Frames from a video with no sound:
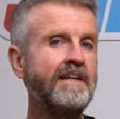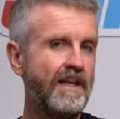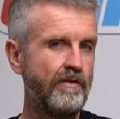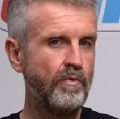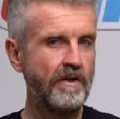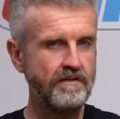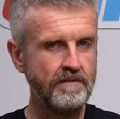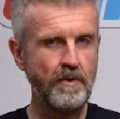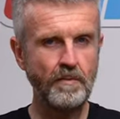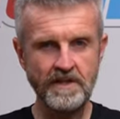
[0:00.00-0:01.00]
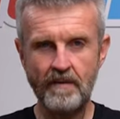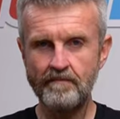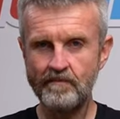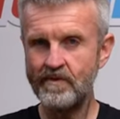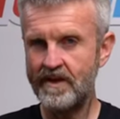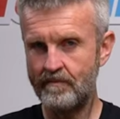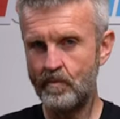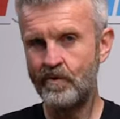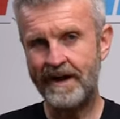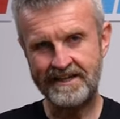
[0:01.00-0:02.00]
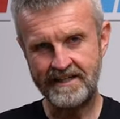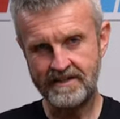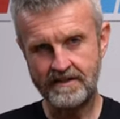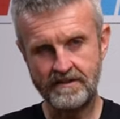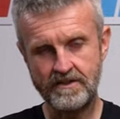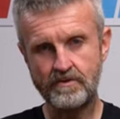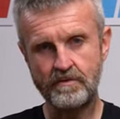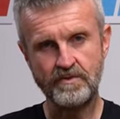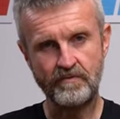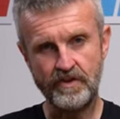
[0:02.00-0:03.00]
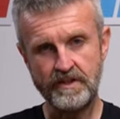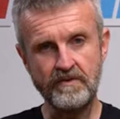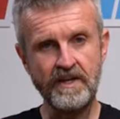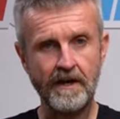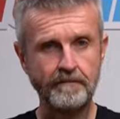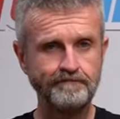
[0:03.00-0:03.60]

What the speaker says: If one pops up, then we'll add it to the description for this video.